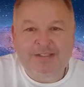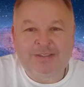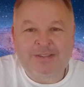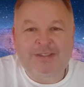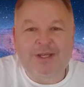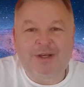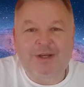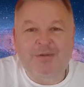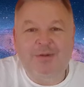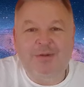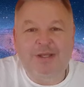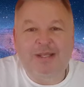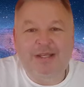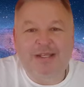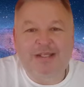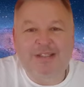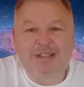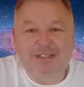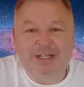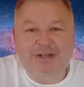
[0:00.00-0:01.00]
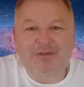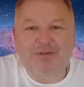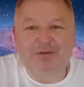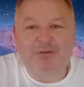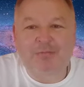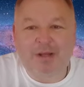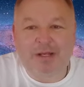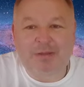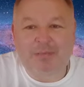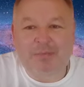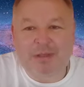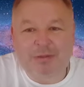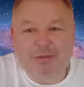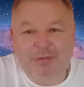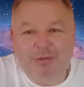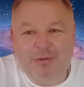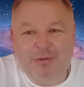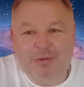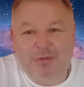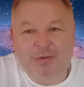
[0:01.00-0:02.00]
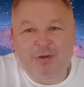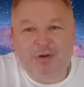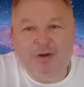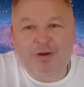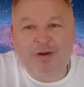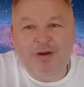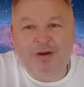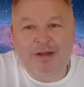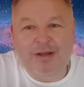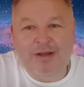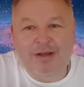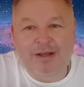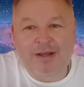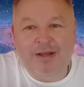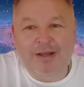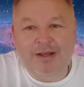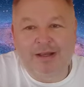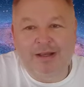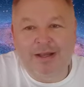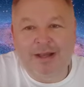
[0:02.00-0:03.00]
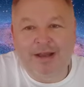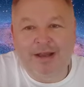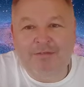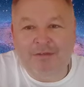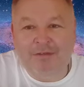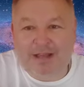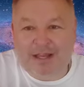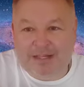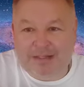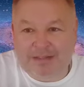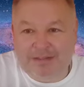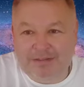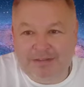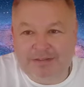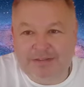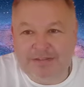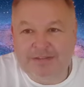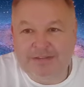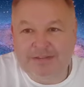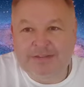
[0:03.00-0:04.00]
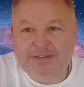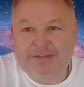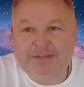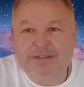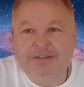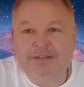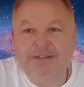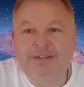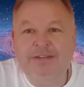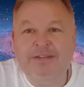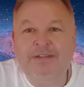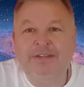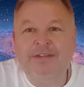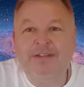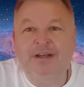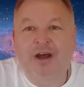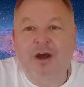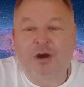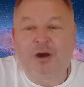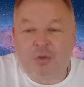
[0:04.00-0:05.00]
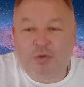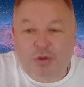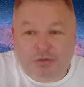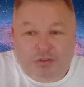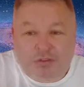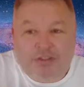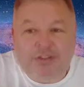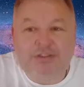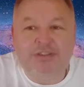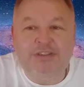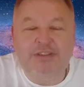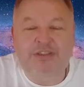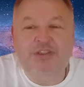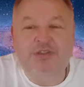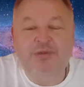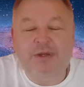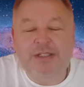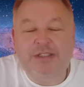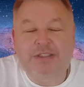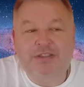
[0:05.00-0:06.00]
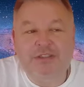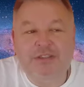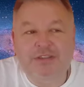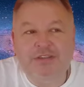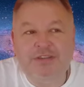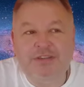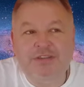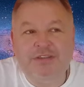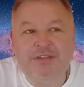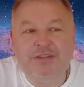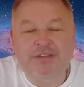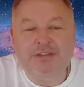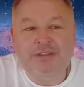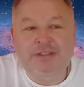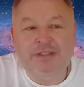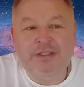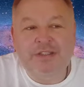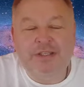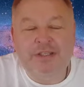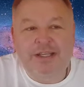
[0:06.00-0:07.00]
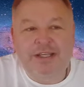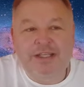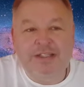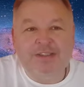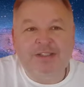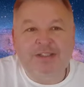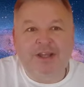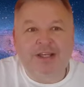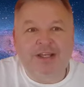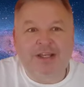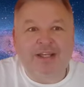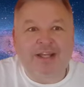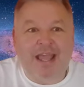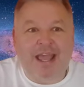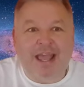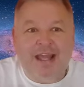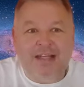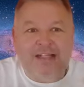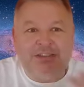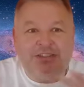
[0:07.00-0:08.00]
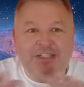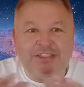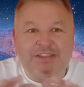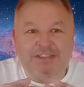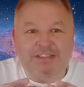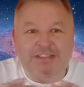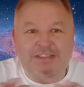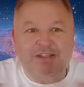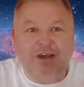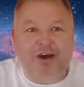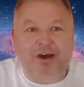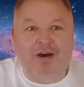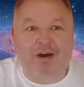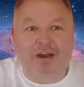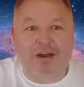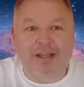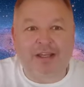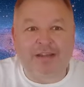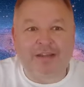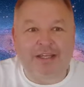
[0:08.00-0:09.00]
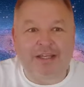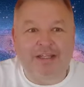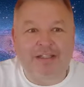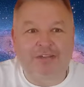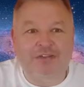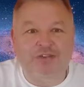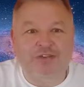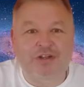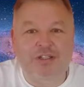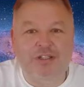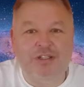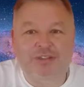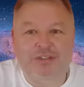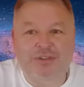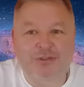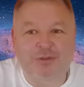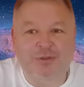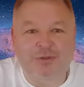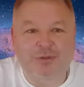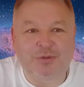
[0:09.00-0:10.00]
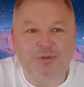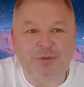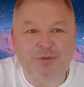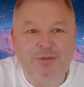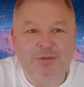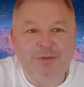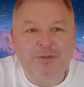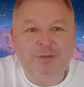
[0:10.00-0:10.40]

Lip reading: So in general, many people have felt hold on to situations. It's like an energetic tie. They try to,